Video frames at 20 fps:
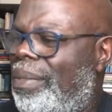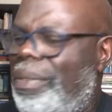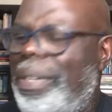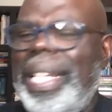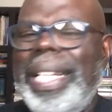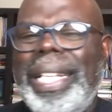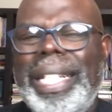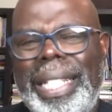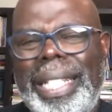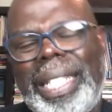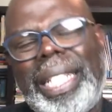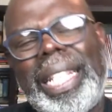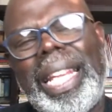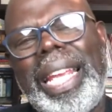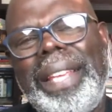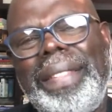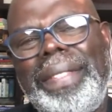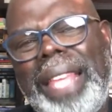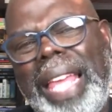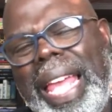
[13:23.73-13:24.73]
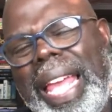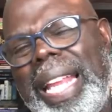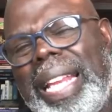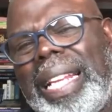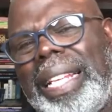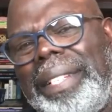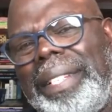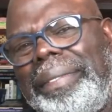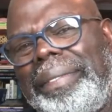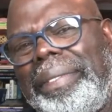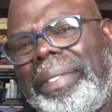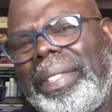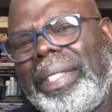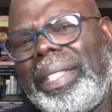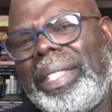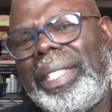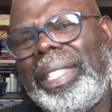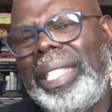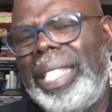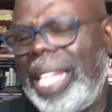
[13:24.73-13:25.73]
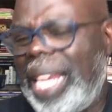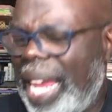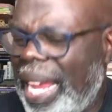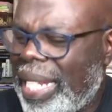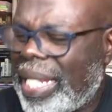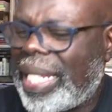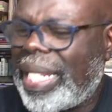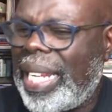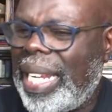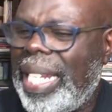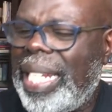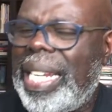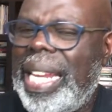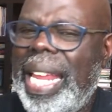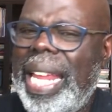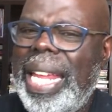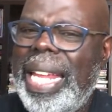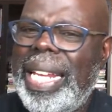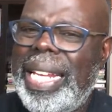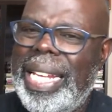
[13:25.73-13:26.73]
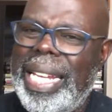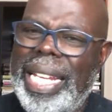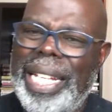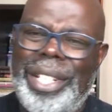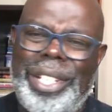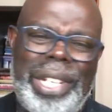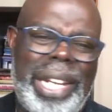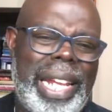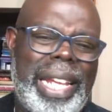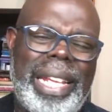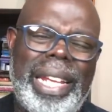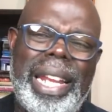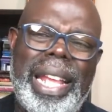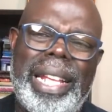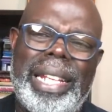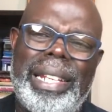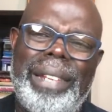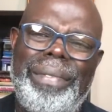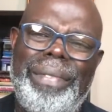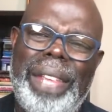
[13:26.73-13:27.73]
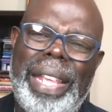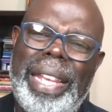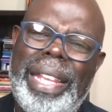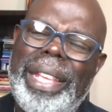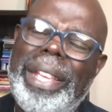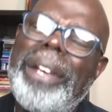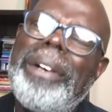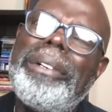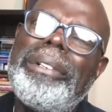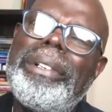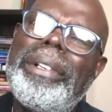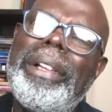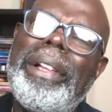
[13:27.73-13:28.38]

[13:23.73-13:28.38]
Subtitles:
really say that? Yes, he did. They're checking out the video.